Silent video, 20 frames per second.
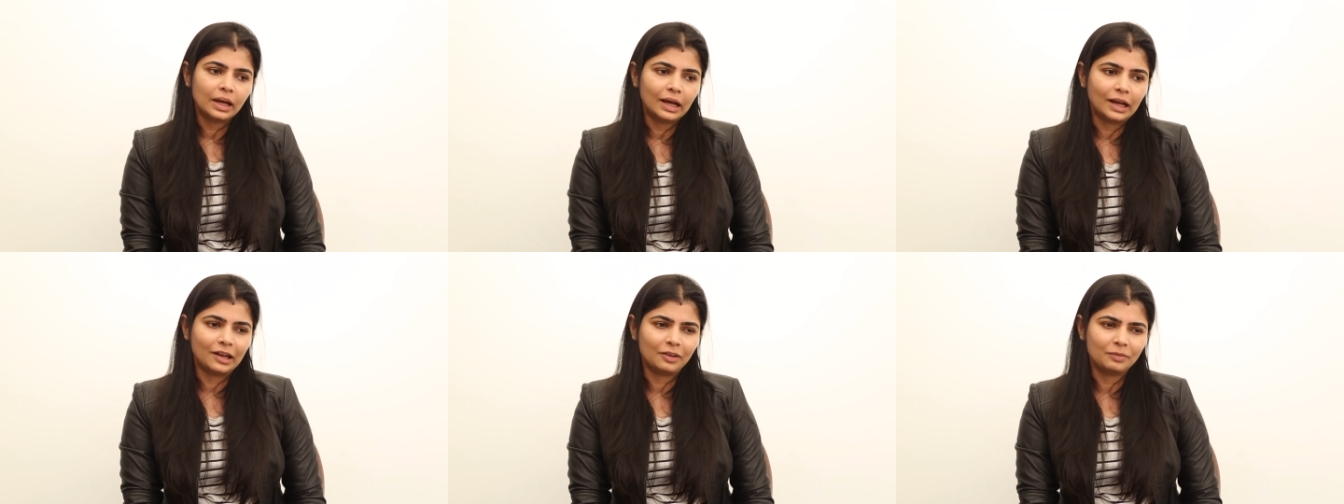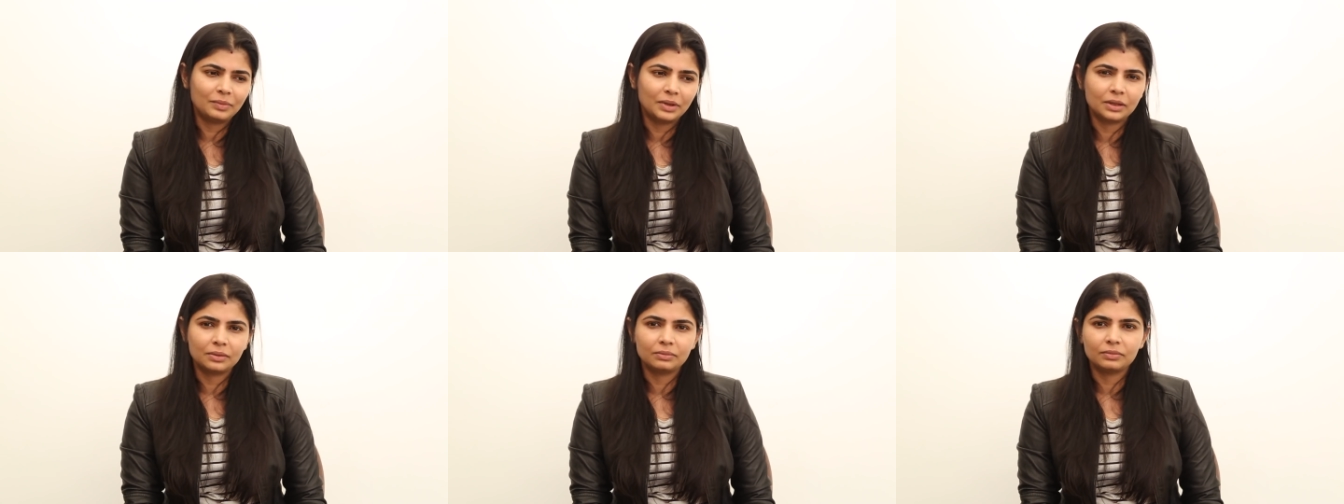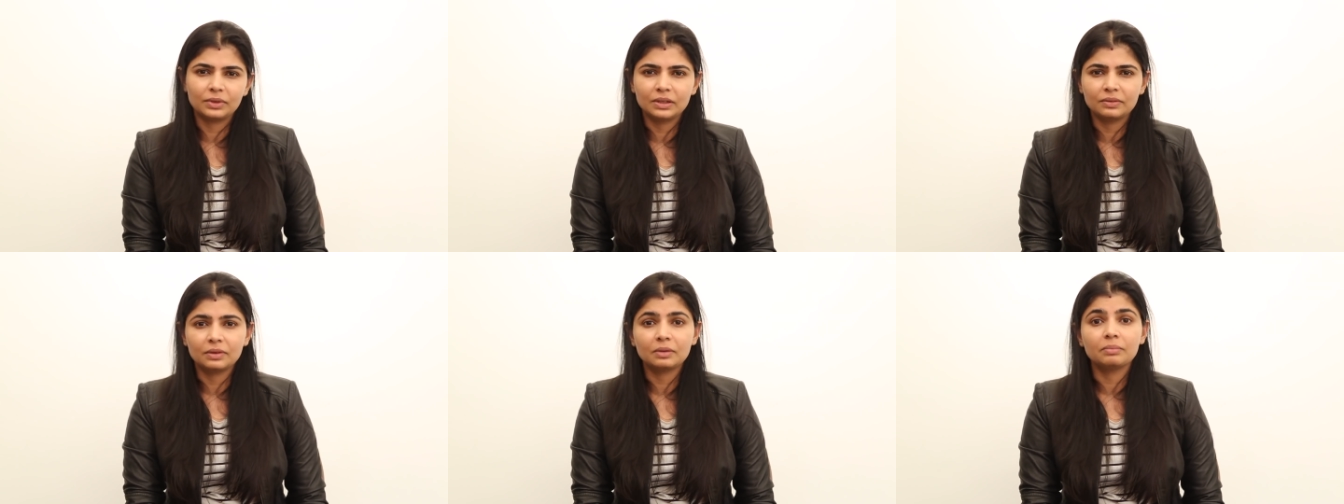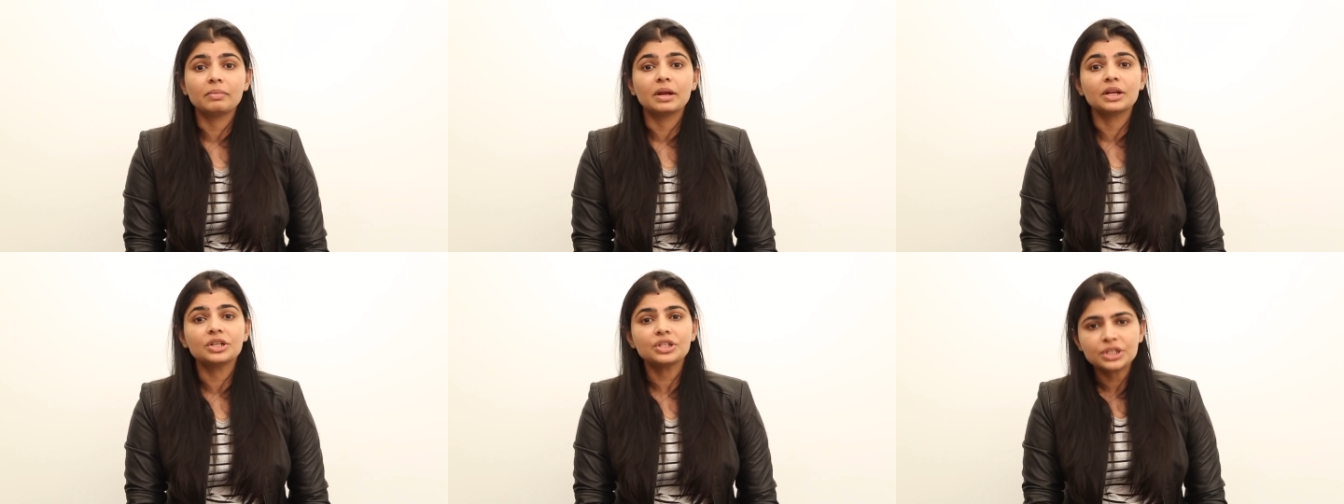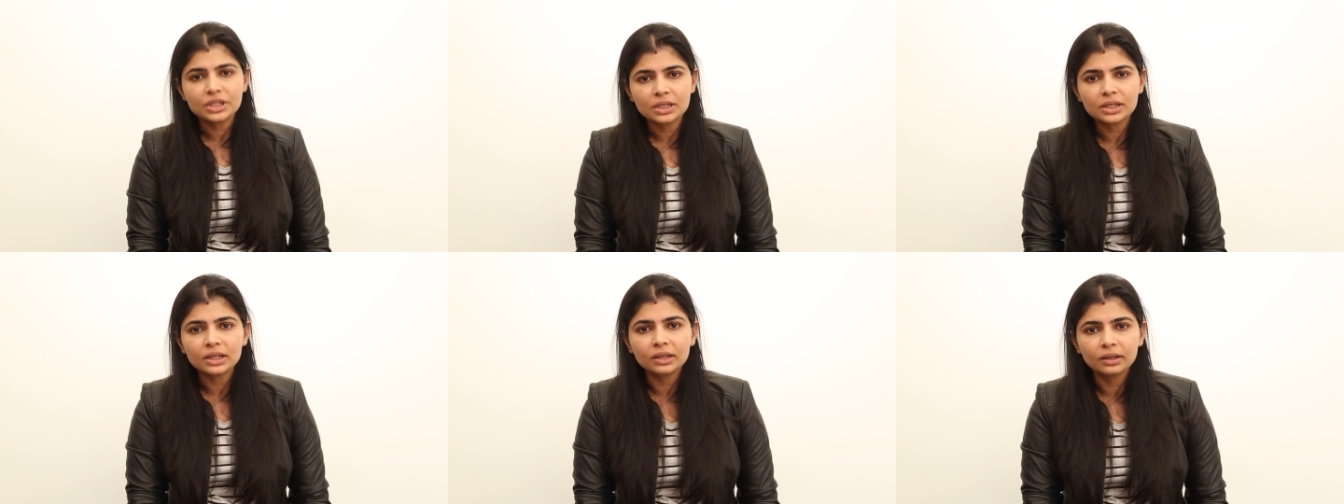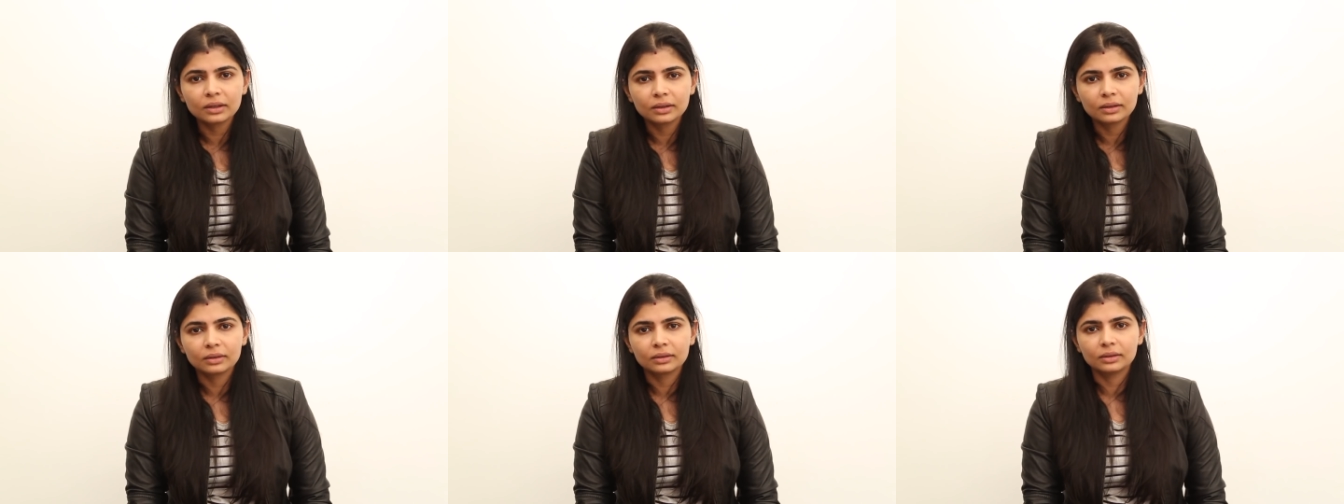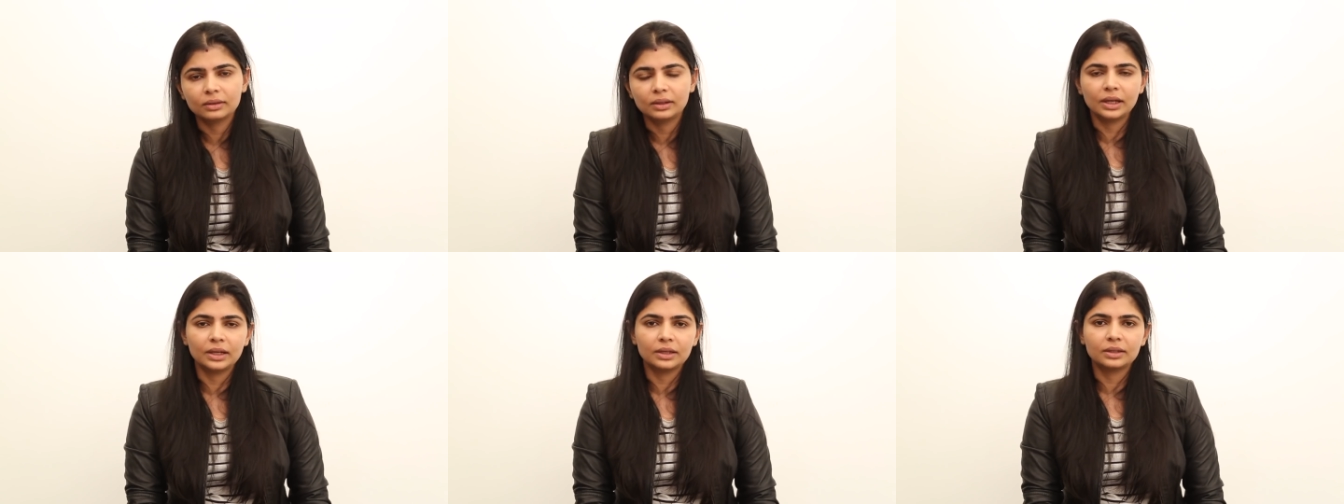have me in, even mentioning
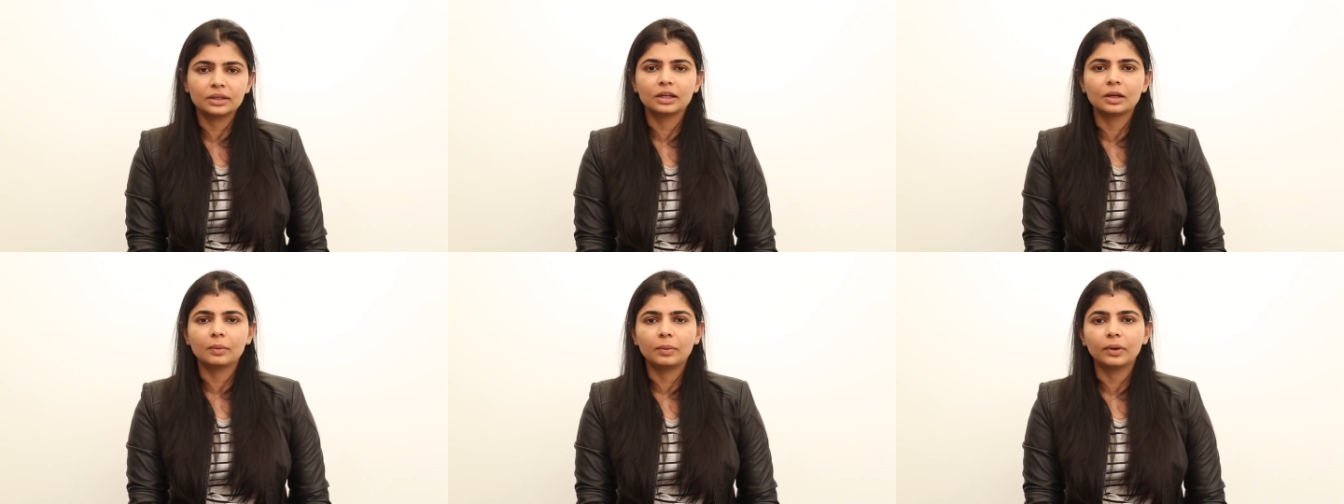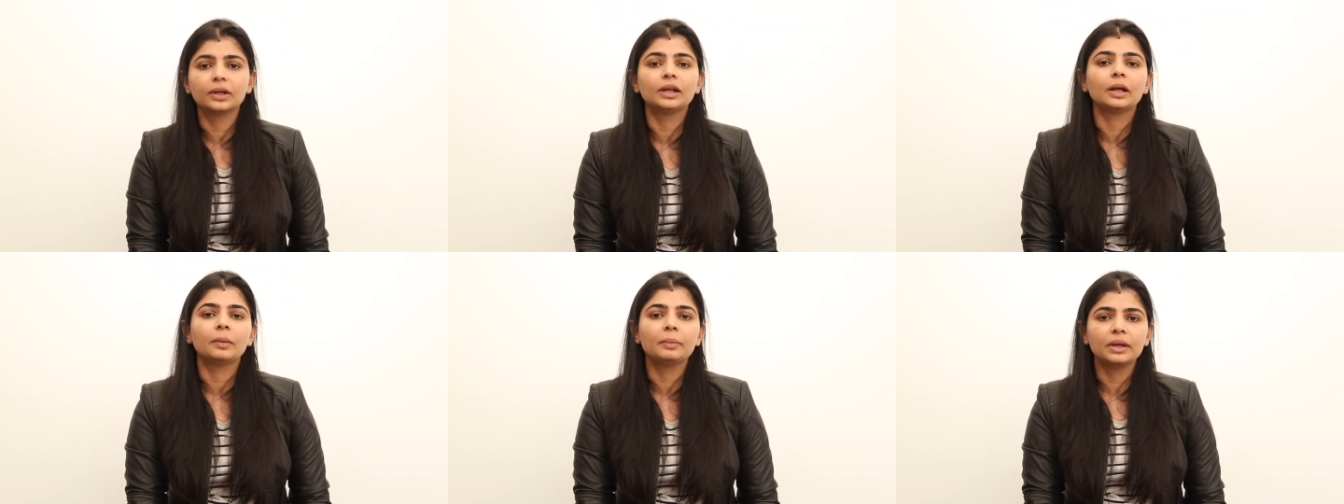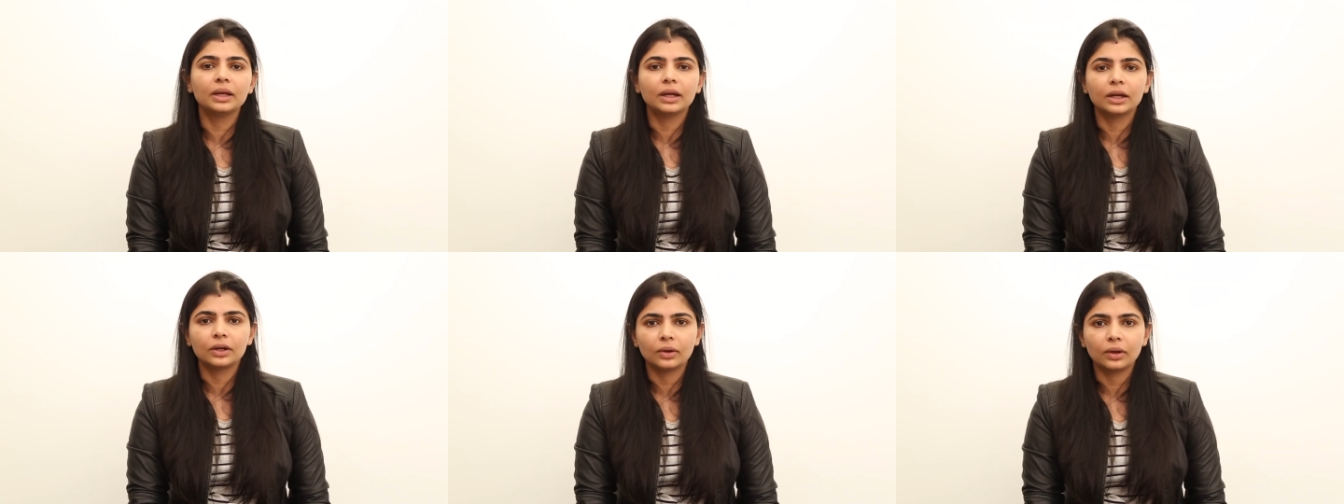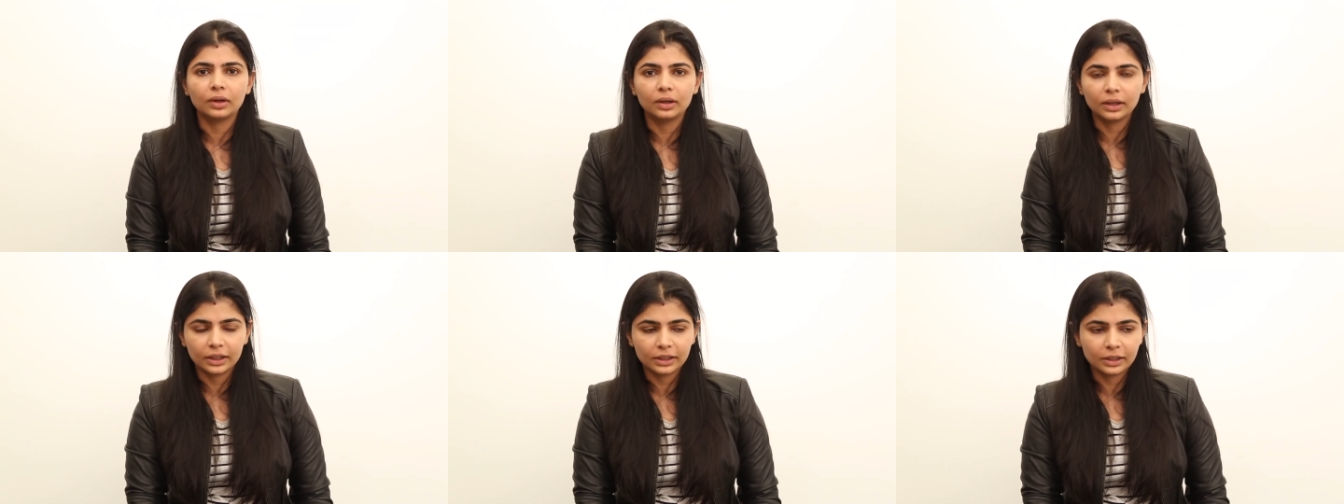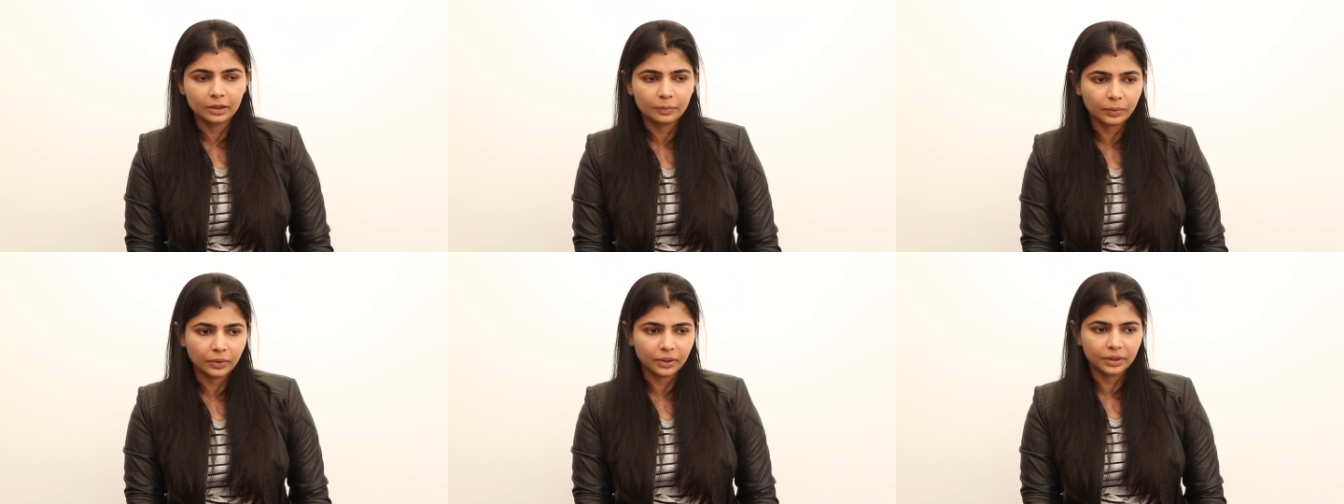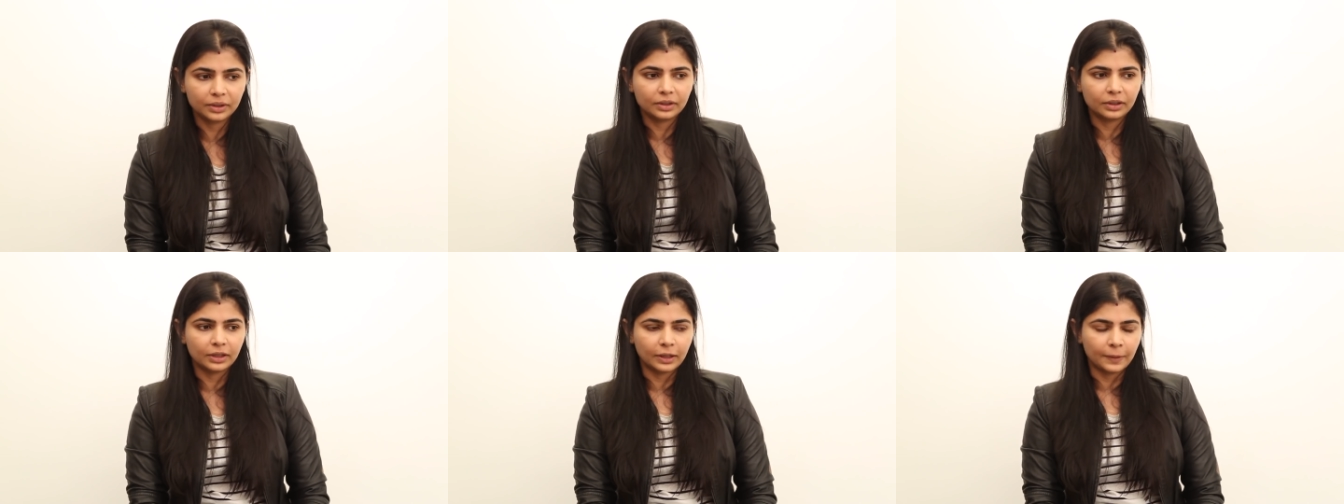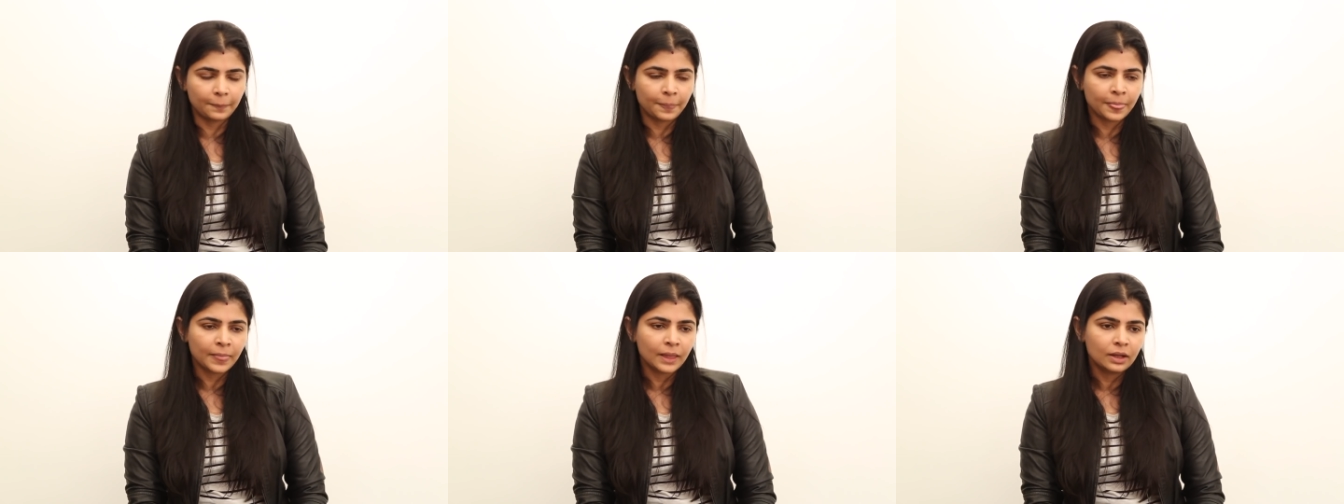anything about dubbing at all at that point in
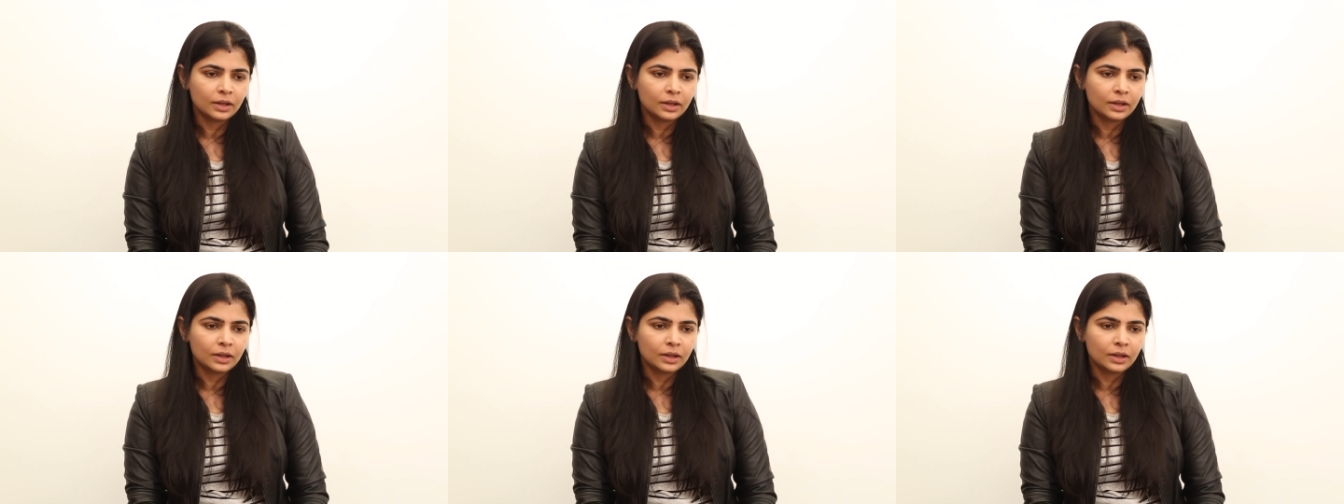time.